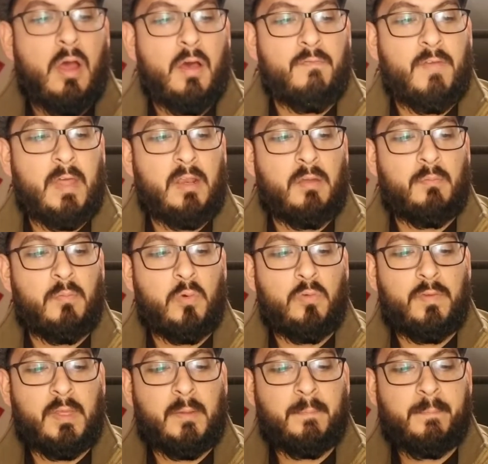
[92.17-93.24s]
a Venom
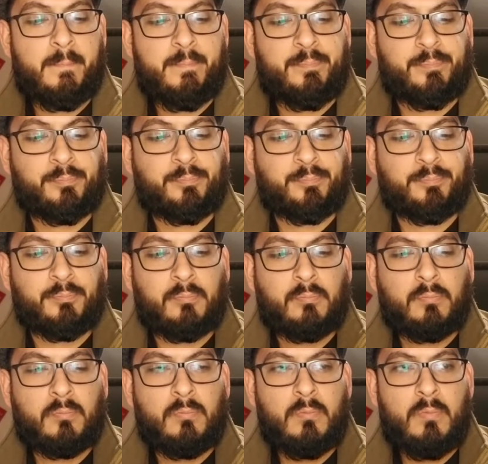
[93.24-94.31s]
movie,
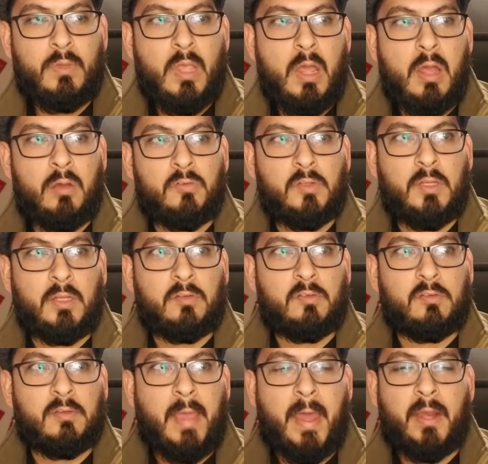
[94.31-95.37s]
I wasn't
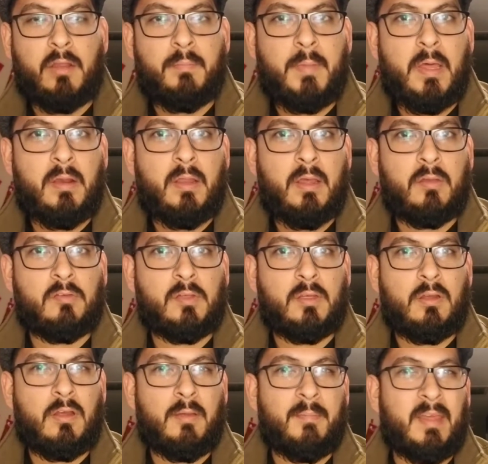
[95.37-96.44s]
ecstatic about it. I was like,
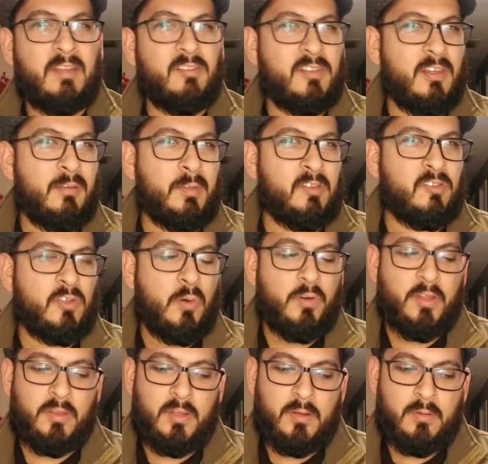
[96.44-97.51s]
oh man, it's going to be
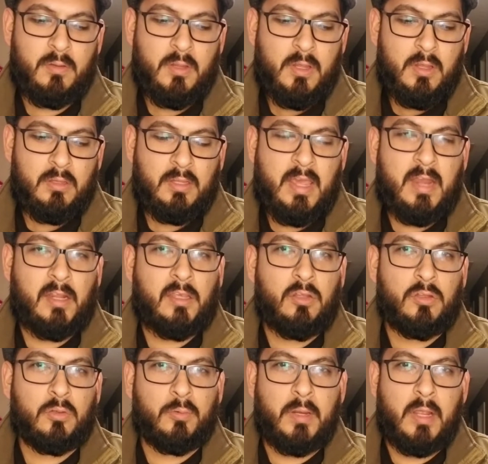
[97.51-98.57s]
Sony, though. Kind of
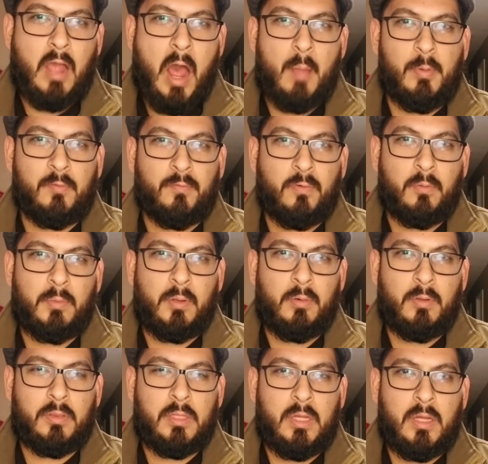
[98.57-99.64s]
killed the Green Goblin for me
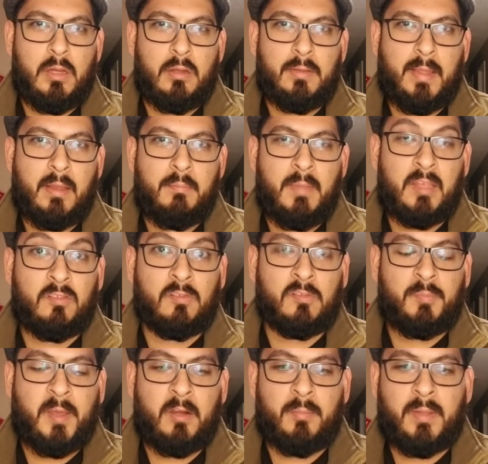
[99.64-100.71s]
with that Amazing
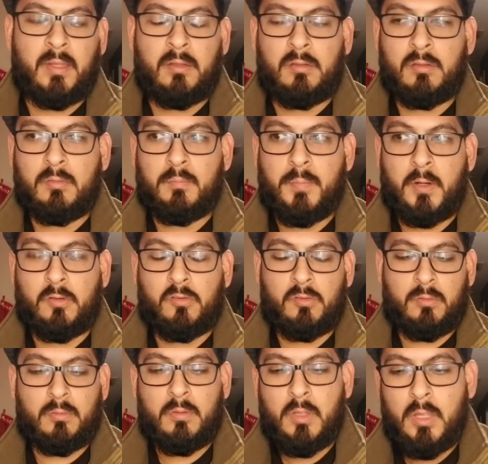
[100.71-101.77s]
Spider-Man Part
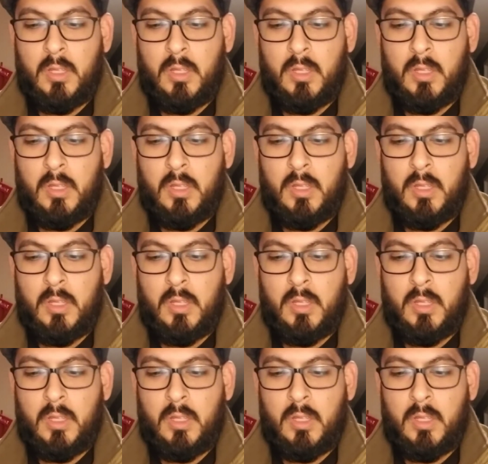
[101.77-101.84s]
2.